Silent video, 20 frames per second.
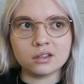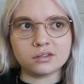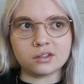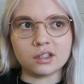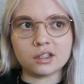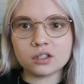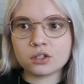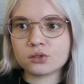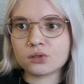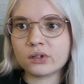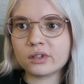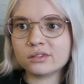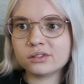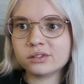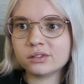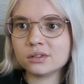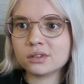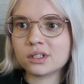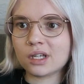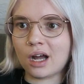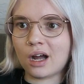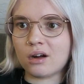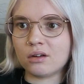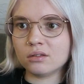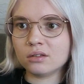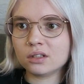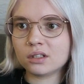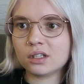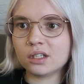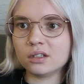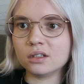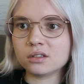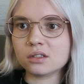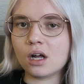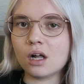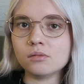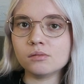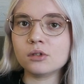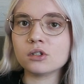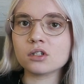They destroyed a full town, killed
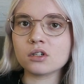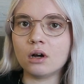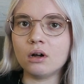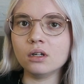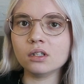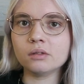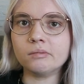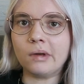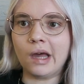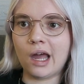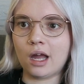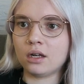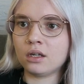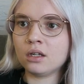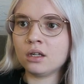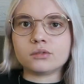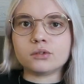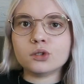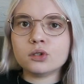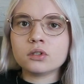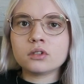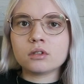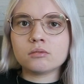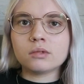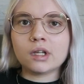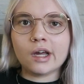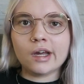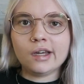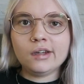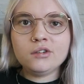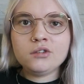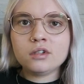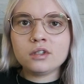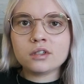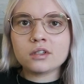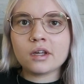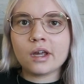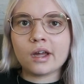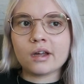almost all the men, ruined some lives,